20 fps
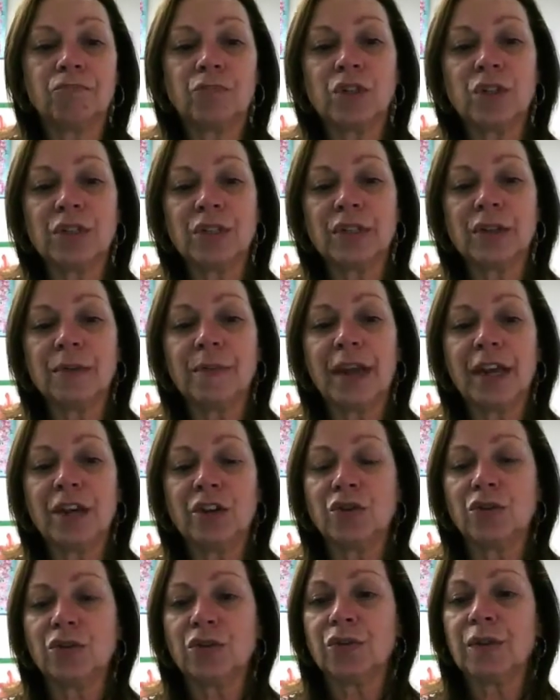just to
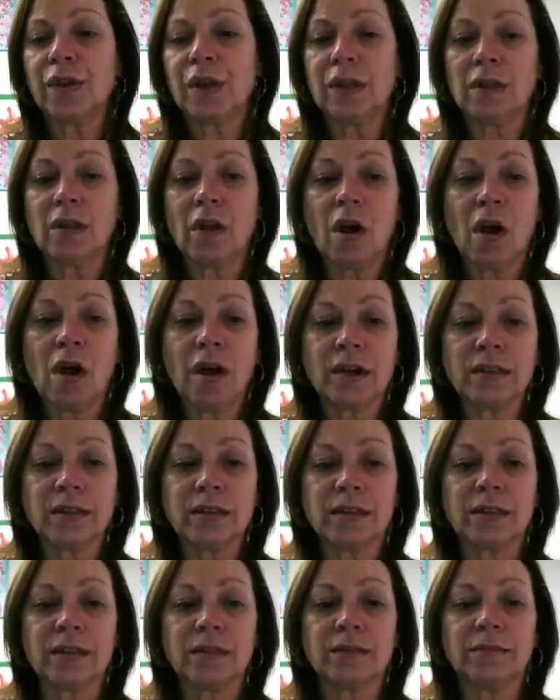make sure that
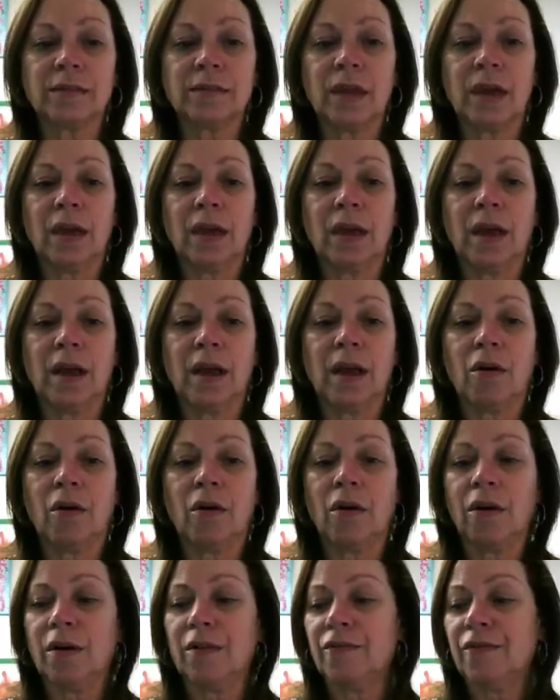locks
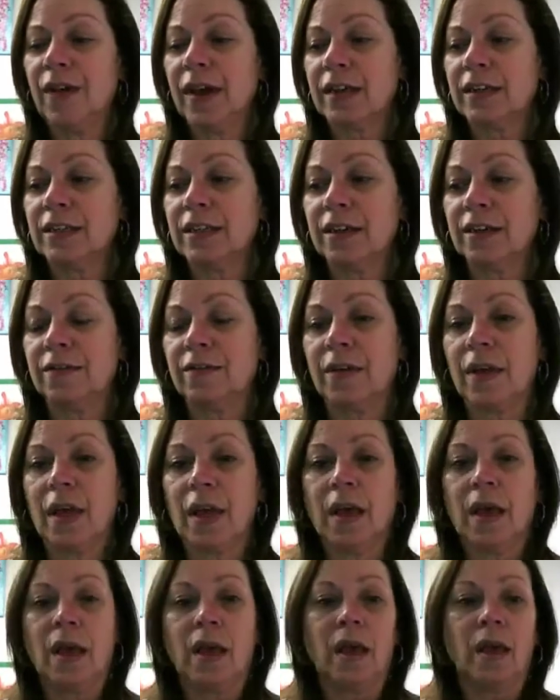are effective,
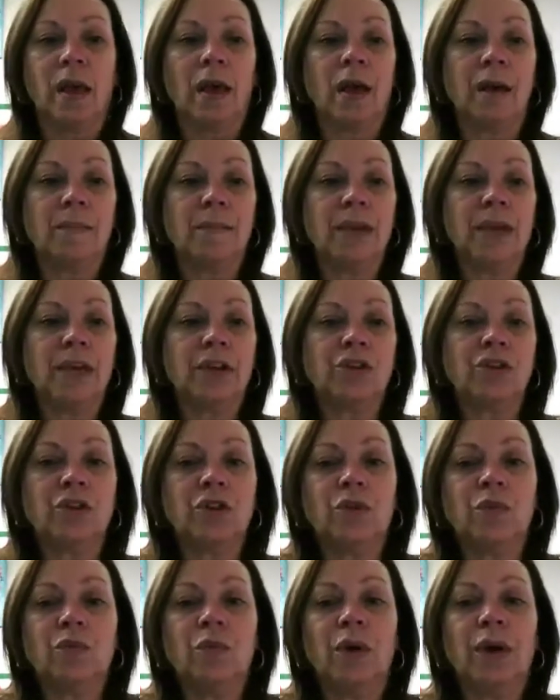because
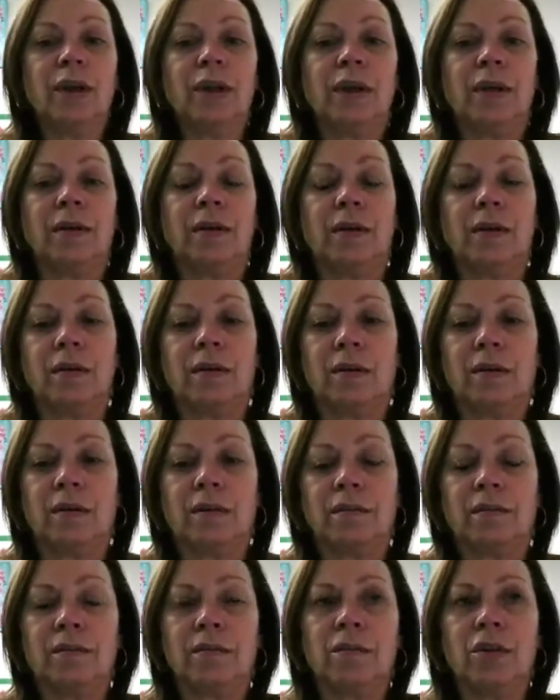you want
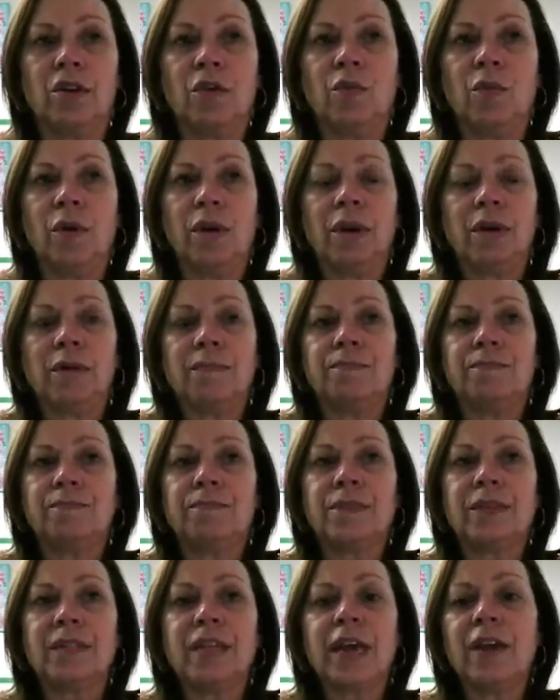to
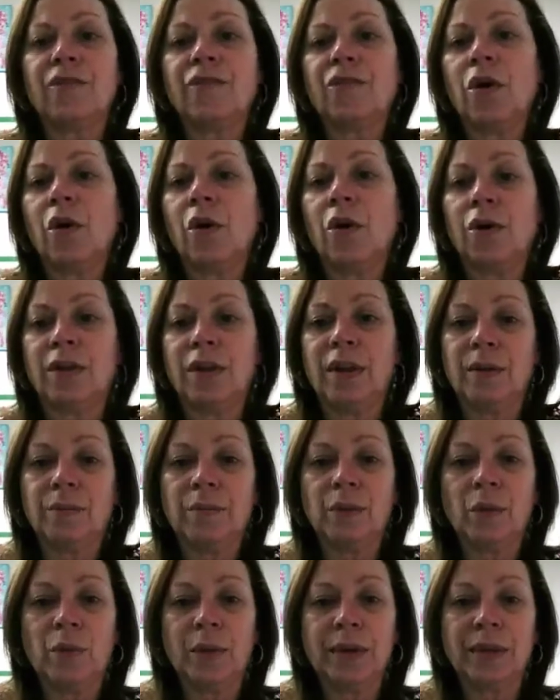safeguard the
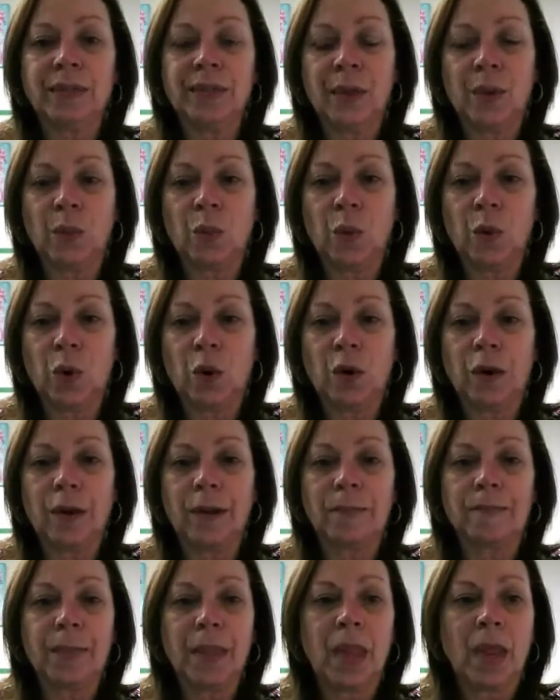employees that work.
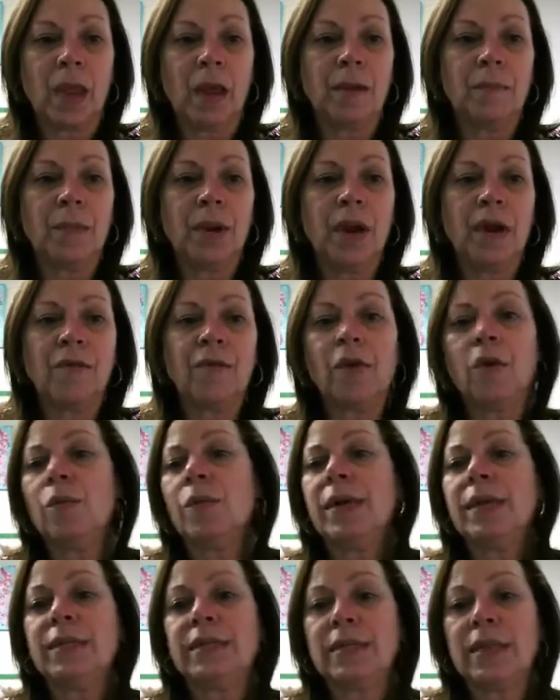But I've
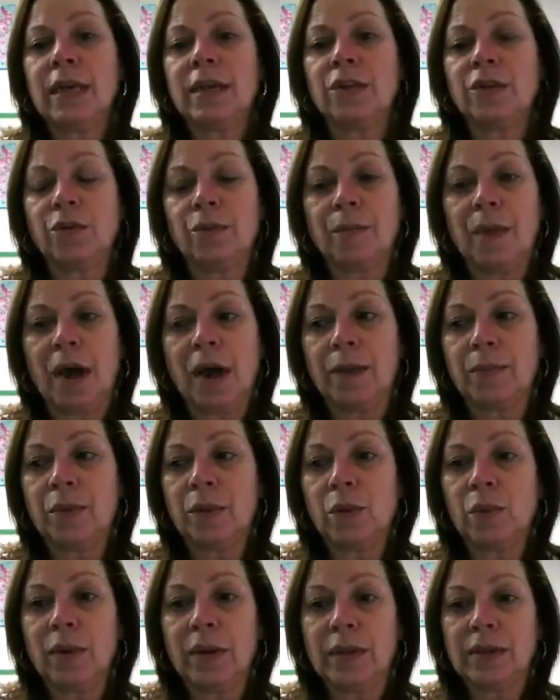always said to my
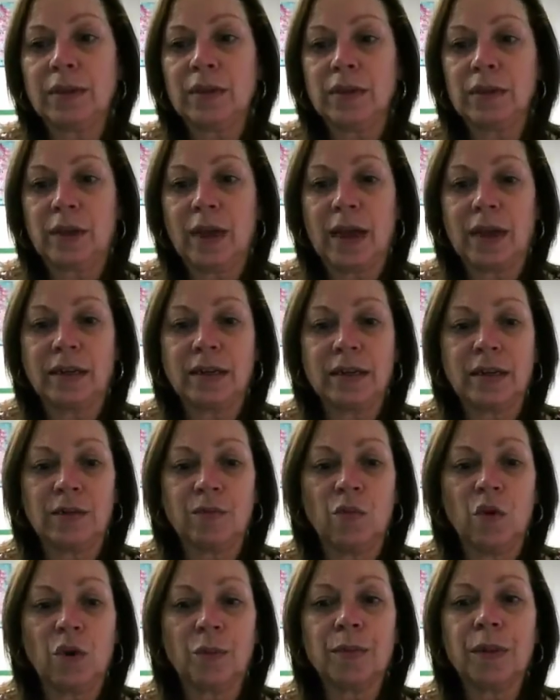employees, as I
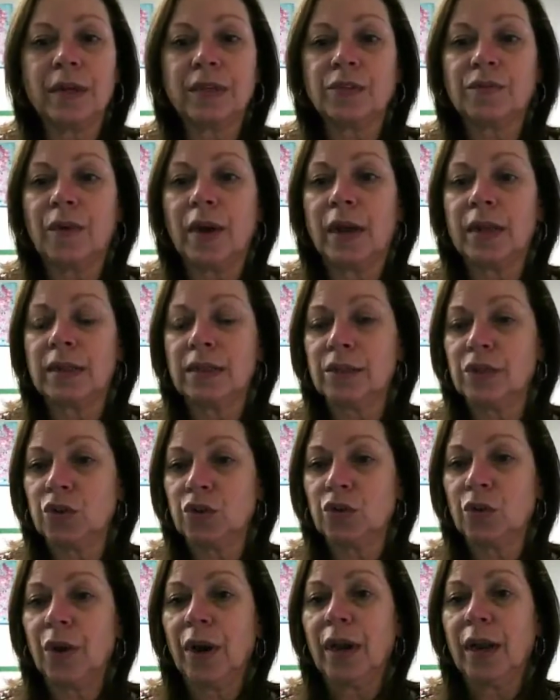did workplace
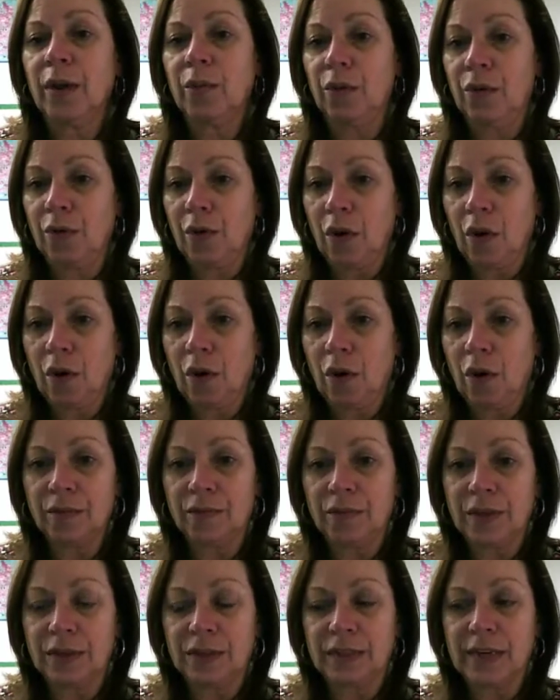violence training with all
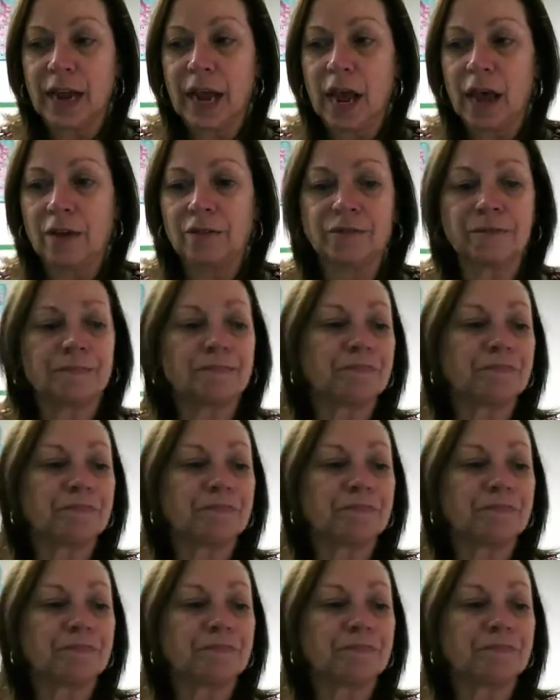of the staff,